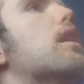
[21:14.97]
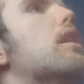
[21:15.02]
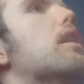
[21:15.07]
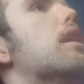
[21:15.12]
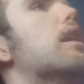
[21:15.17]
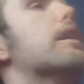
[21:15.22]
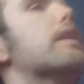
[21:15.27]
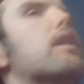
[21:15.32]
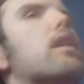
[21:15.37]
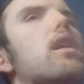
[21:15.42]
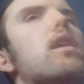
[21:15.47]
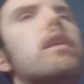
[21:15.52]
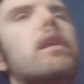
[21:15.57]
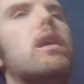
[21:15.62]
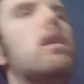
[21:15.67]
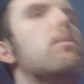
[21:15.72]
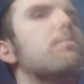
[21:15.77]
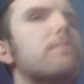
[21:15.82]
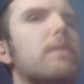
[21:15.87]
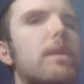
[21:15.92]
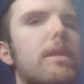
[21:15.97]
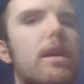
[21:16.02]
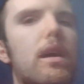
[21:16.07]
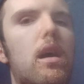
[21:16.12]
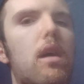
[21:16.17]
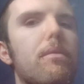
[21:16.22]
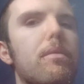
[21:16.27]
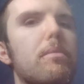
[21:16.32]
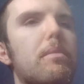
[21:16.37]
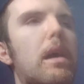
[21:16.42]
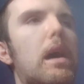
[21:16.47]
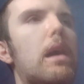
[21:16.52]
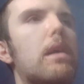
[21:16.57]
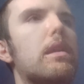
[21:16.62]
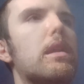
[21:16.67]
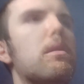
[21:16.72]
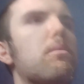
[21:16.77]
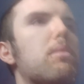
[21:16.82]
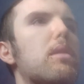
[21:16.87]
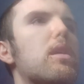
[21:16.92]
I can't help but laugh
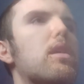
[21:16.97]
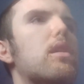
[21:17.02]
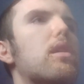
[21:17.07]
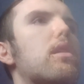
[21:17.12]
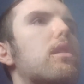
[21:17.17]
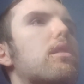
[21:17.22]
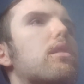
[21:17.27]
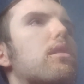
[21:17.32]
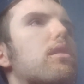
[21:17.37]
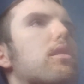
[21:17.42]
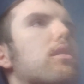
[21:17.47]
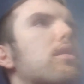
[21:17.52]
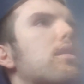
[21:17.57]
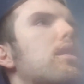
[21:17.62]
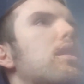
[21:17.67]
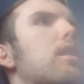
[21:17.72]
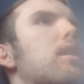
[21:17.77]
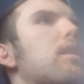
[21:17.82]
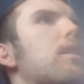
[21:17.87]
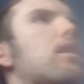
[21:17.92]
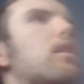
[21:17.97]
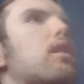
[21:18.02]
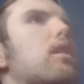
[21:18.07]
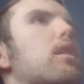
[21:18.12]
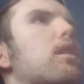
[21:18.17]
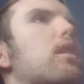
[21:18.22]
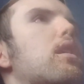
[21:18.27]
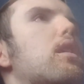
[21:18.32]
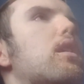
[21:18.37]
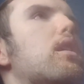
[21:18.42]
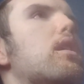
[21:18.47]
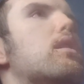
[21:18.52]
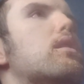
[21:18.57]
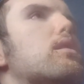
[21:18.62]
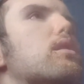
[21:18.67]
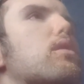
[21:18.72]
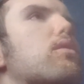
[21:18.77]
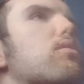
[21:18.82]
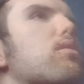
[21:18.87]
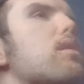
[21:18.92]
about it, because
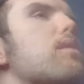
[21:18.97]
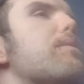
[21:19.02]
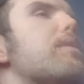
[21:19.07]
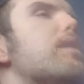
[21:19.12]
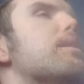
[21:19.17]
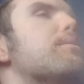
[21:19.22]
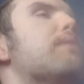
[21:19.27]
the truth of the